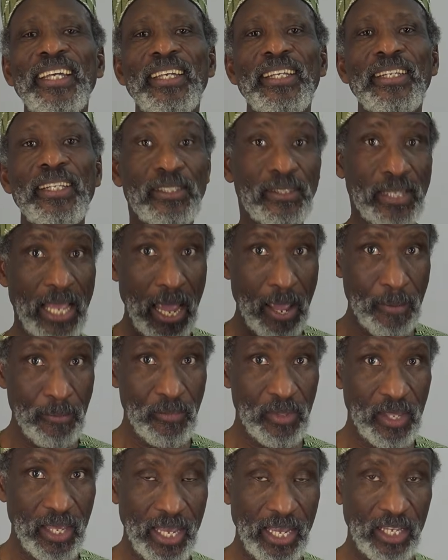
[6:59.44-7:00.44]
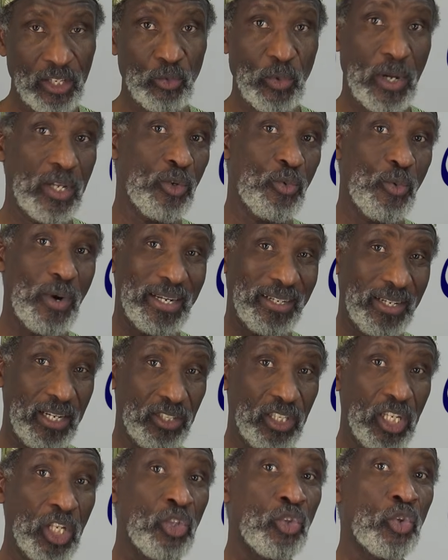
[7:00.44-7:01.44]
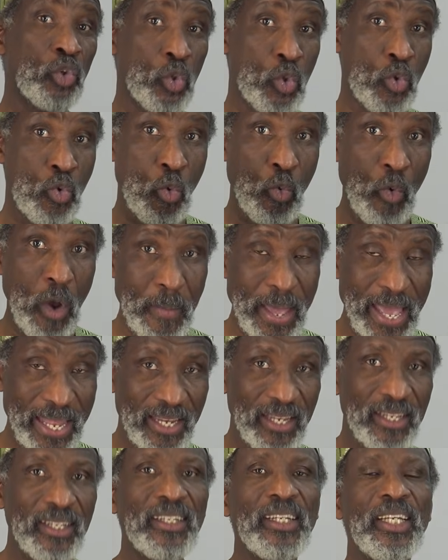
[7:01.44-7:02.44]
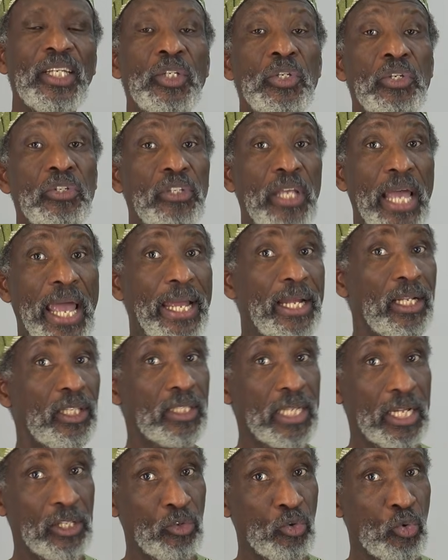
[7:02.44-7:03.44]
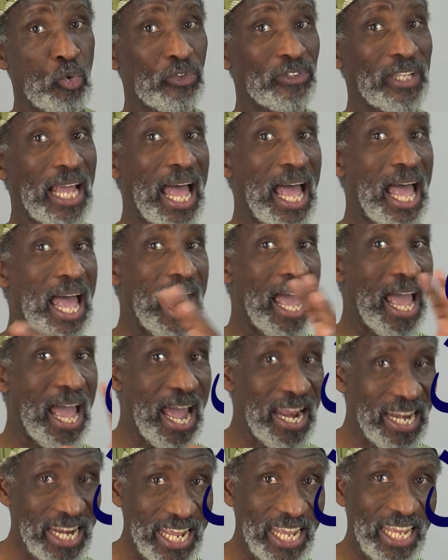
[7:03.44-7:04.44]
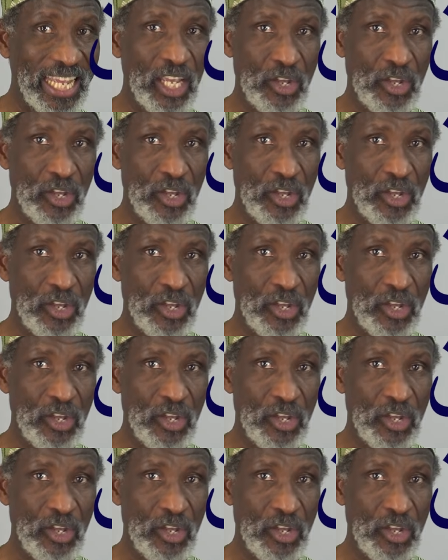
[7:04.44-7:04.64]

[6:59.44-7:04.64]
The same is when you are addressing 2 women. You say tadurusani.